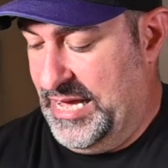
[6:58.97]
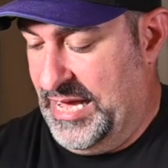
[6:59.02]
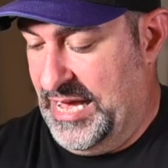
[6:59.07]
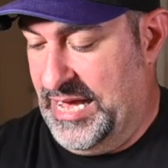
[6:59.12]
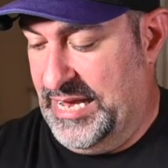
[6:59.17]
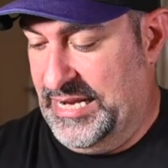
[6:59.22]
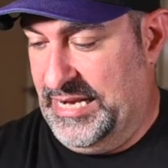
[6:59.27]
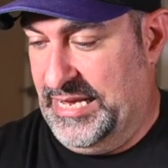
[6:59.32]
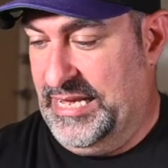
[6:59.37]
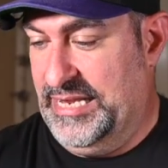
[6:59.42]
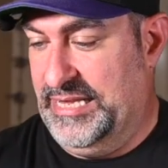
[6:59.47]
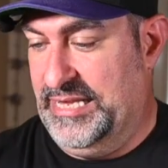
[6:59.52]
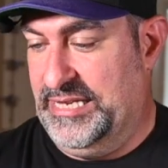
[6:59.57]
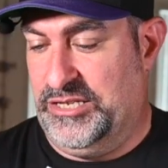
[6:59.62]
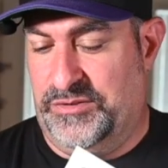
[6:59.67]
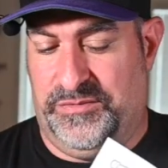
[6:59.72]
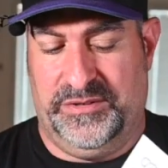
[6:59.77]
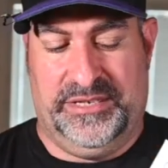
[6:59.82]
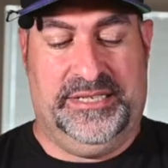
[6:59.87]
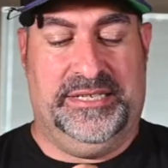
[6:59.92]
And in
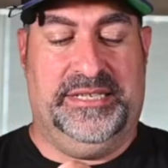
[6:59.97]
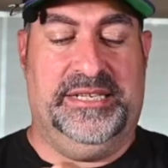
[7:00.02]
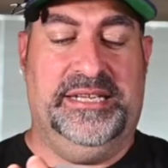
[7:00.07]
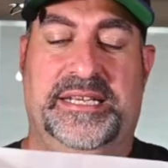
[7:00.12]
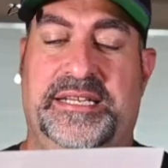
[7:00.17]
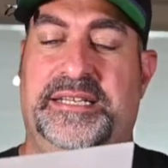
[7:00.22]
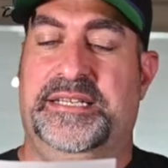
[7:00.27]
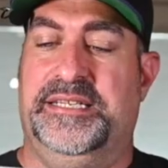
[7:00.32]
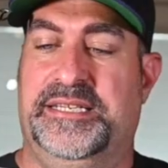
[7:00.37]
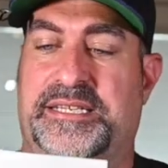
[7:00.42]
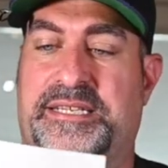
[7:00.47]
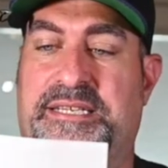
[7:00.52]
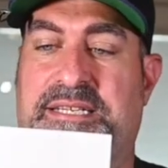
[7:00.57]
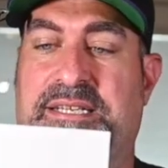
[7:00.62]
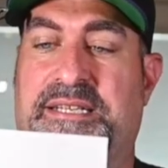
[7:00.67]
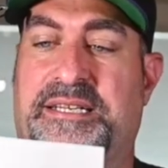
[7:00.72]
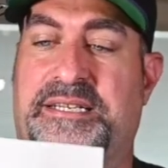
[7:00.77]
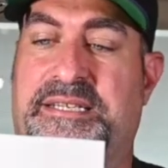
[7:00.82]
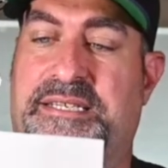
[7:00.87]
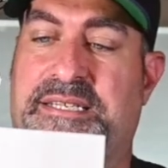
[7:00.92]
this
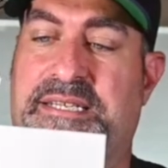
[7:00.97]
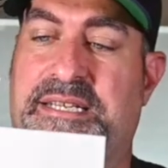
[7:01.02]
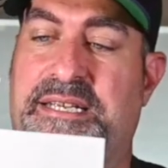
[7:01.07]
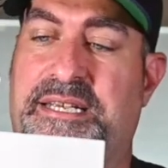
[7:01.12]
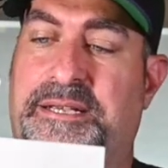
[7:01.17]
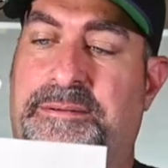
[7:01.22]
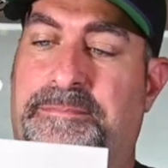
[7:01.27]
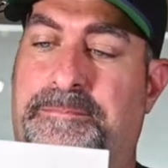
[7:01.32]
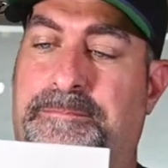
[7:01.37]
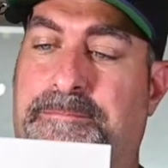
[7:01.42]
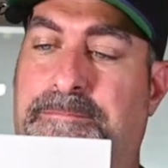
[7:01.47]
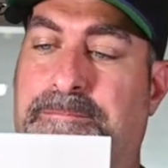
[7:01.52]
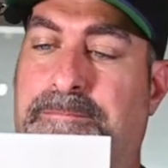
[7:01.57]
receipt, let's see,